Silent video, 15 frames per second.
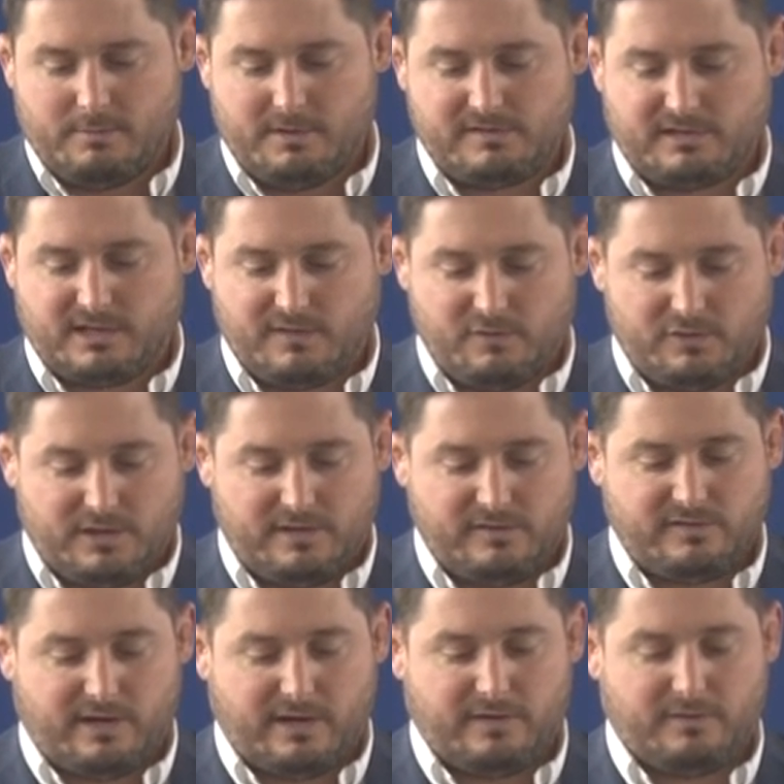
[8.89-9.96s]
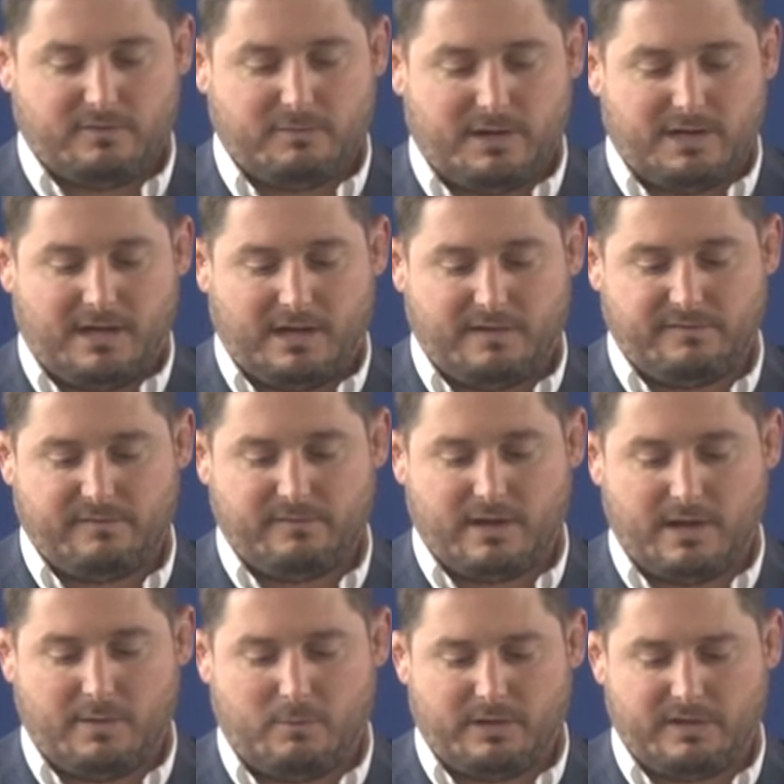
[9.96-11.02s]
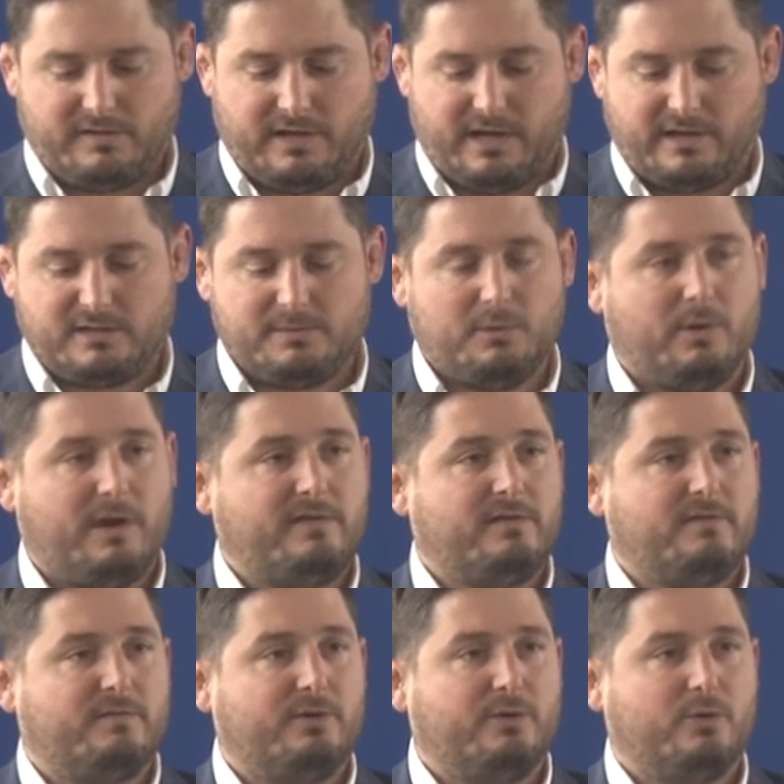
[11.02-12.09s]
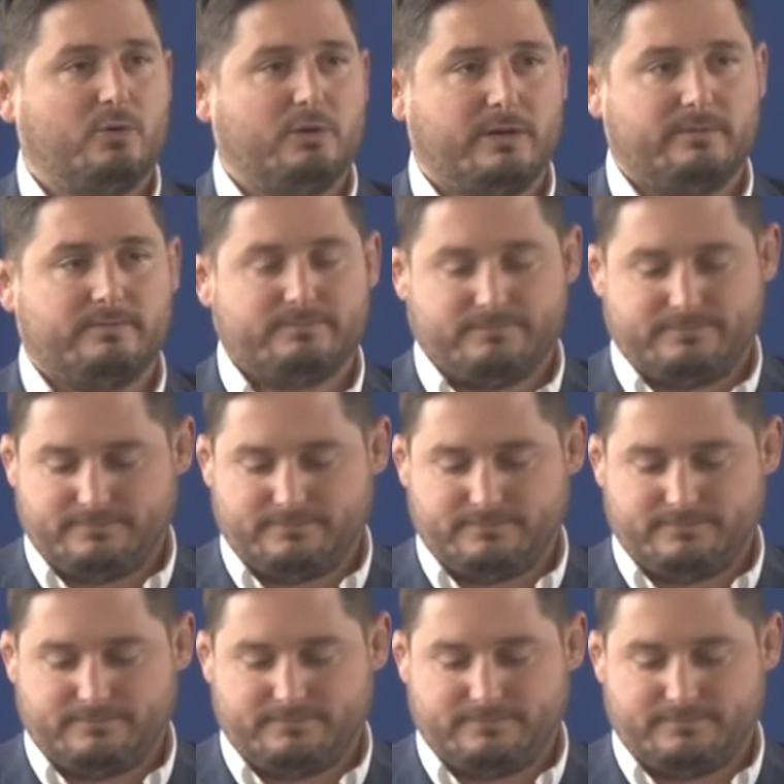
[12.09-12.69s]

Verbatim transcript: but to give you an insight in my life and what it's like to be waiting for an organ.